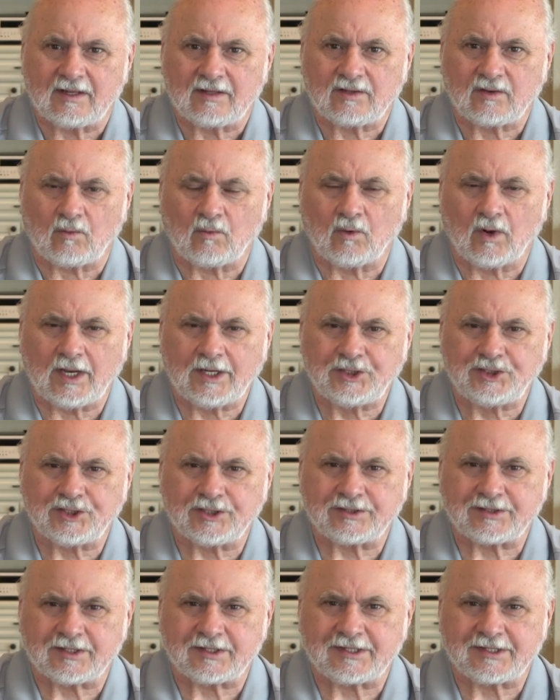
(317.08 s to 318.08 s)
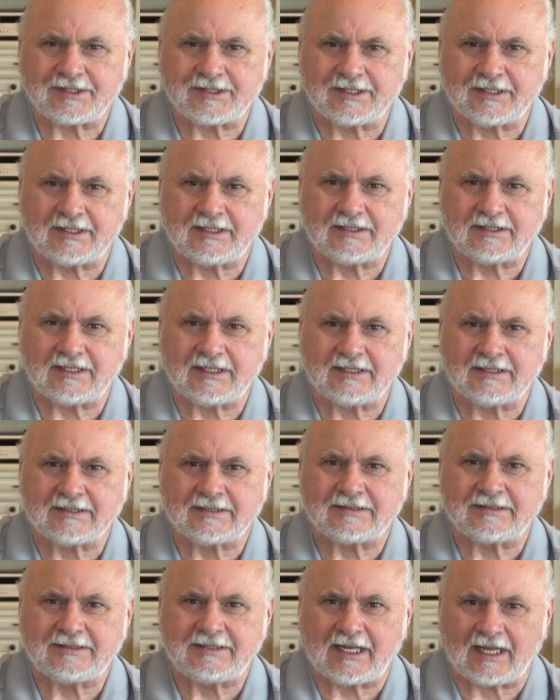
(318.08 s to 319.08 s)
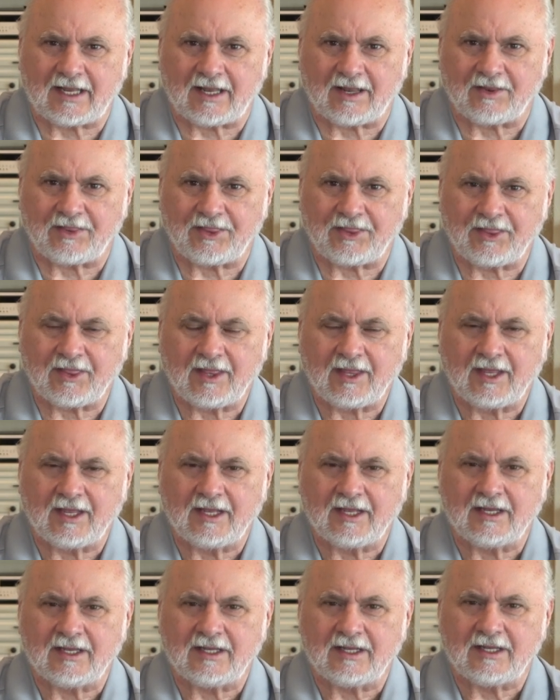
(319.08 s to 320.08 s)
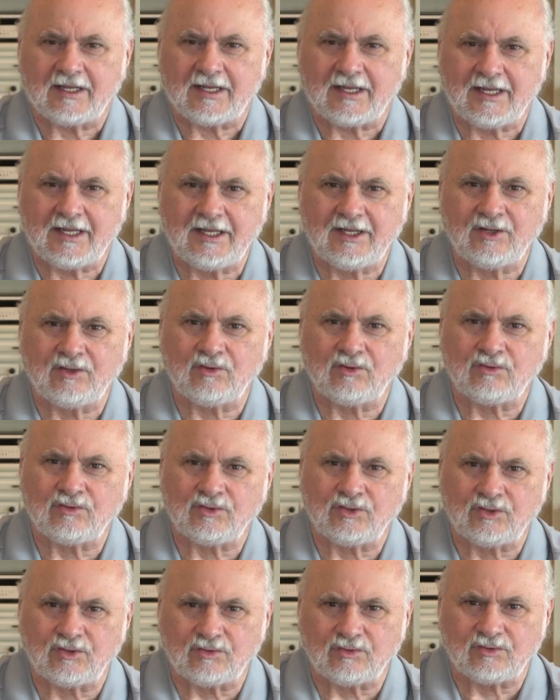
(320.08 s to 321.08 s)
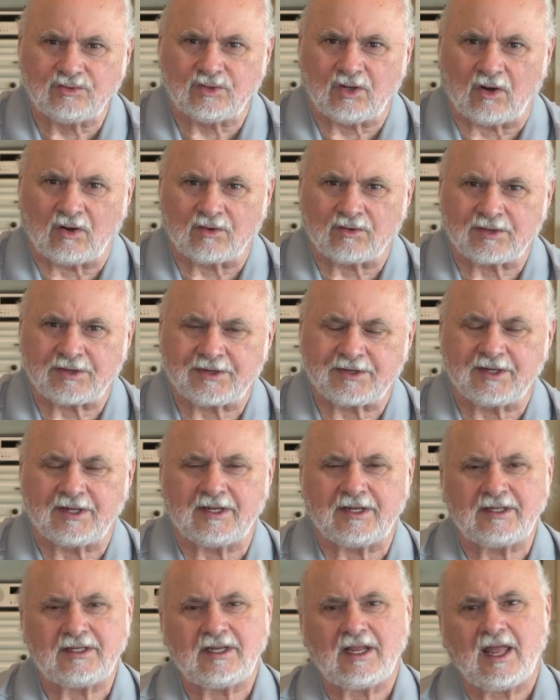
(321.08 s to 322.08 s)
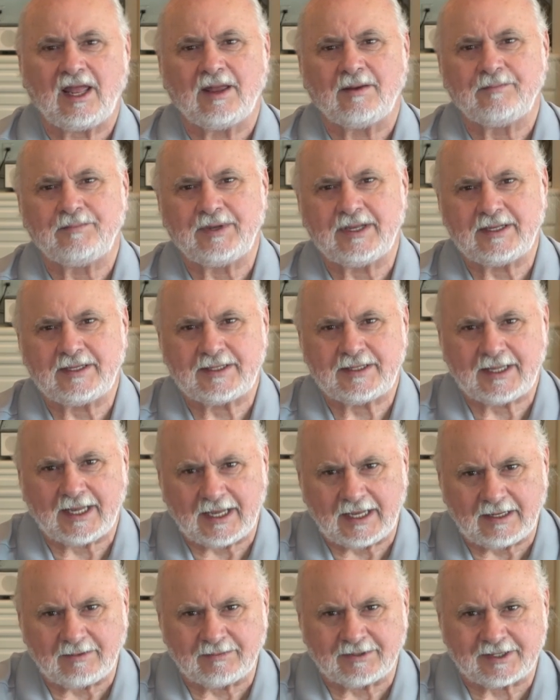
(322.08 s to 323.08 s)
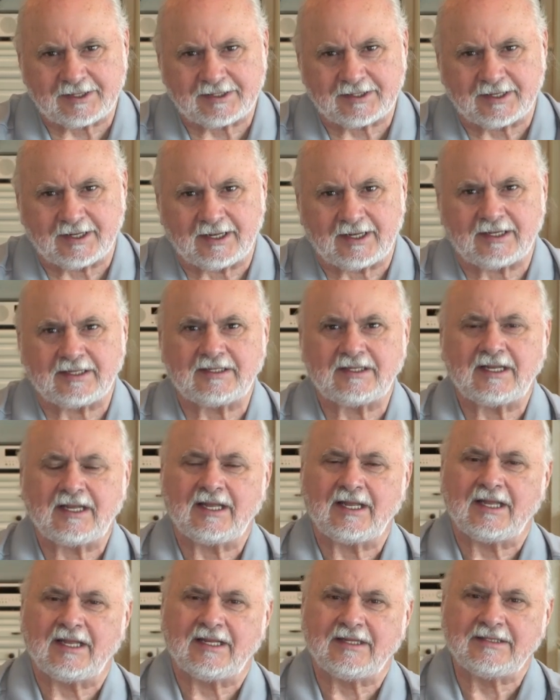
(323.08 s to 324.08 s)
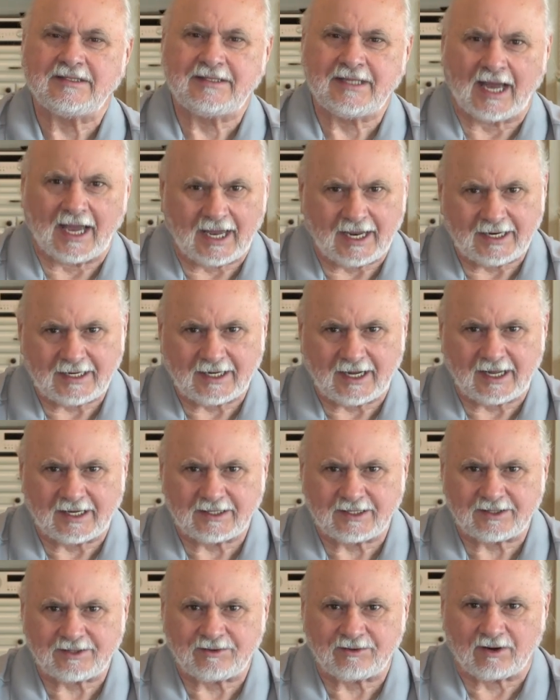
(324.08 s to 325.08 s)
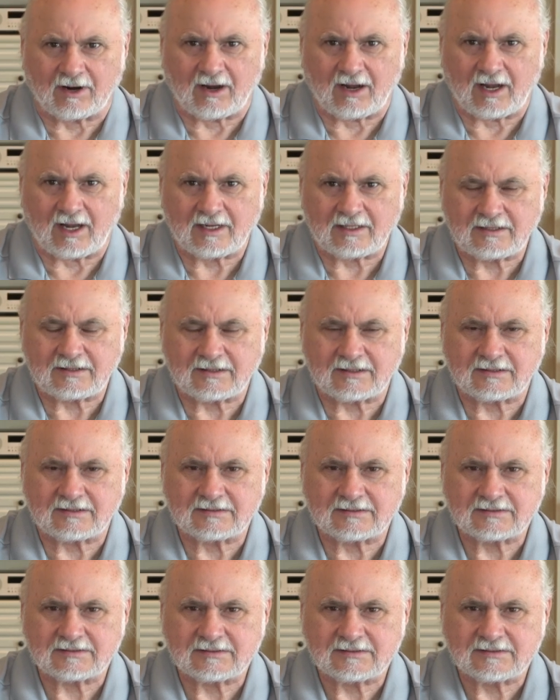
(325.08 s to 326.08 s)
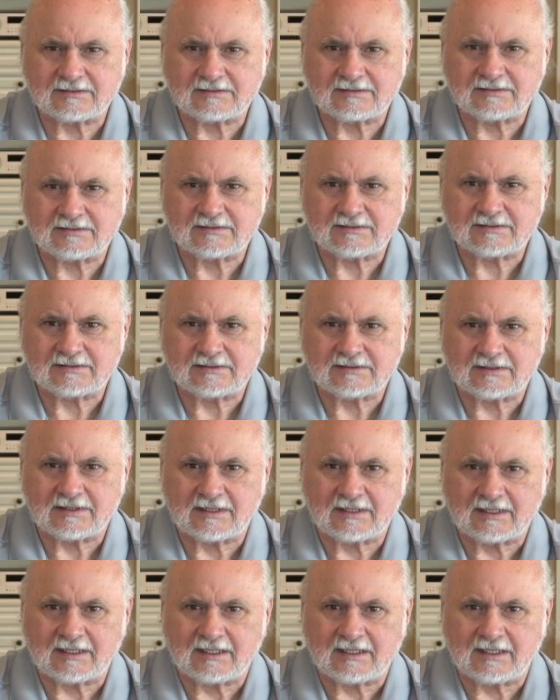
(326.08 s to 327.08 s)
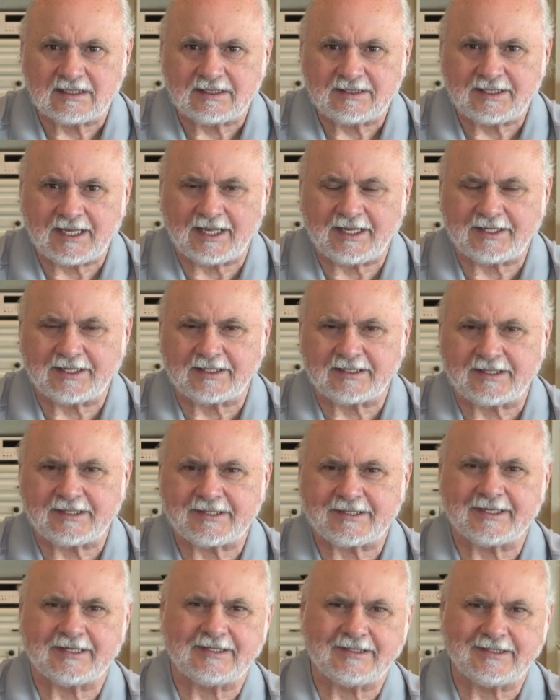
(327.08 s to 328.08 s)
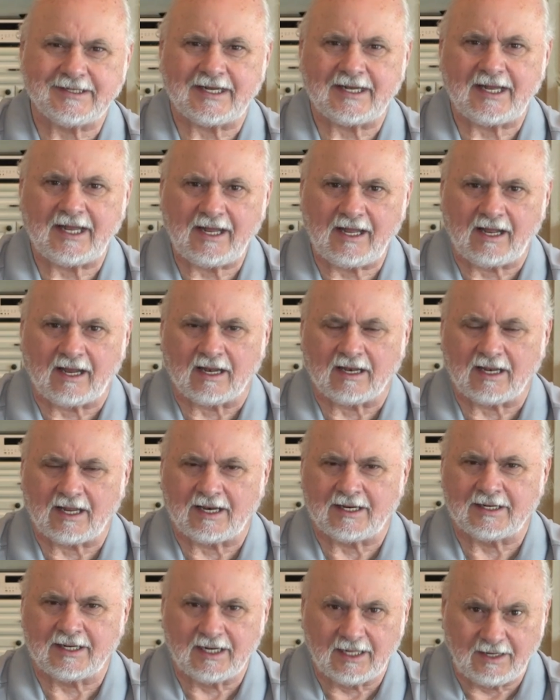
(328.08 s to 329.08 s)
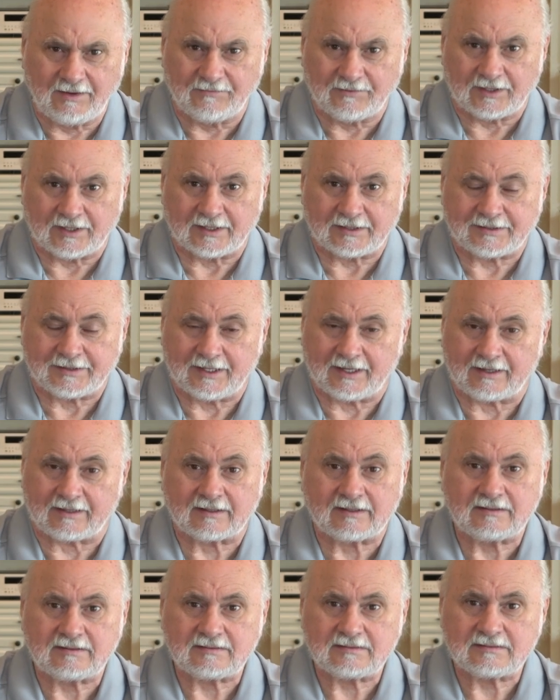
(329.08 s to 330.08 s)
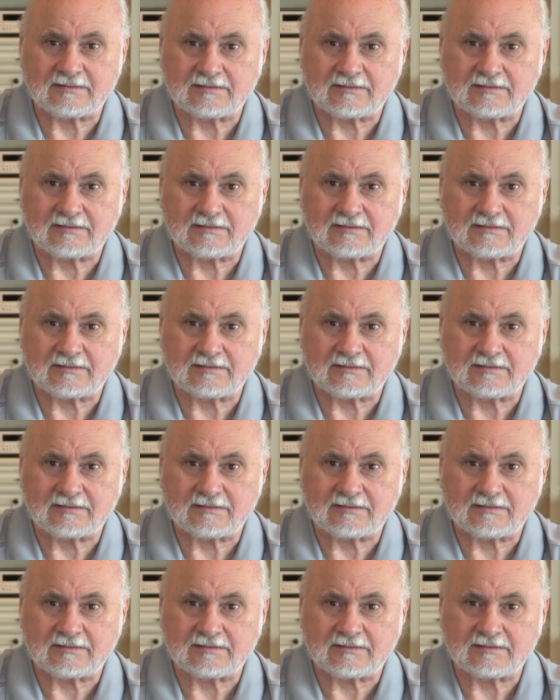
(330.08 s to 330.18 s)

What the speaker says: The wages of sin is death. He who knew no sin became sin, died on the cross, taking sin to hell and leaving it there.